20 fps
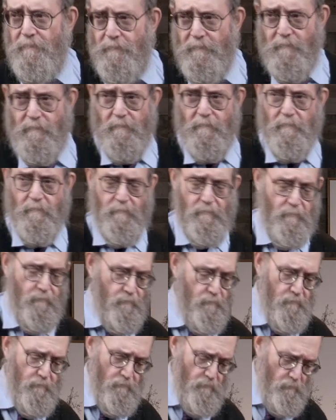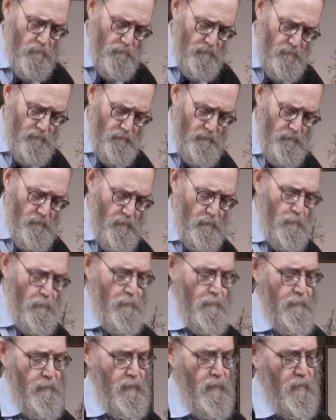
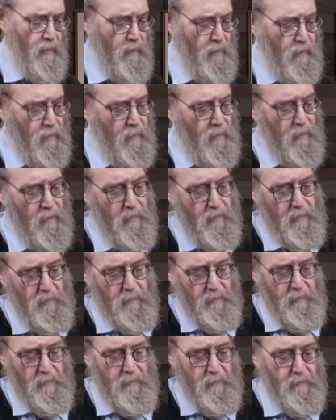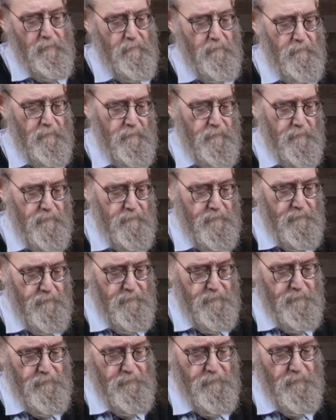
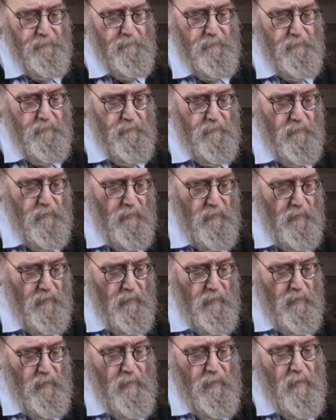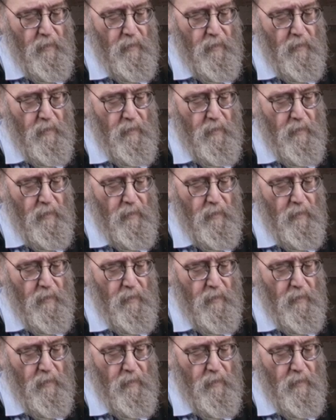Nobody speaks.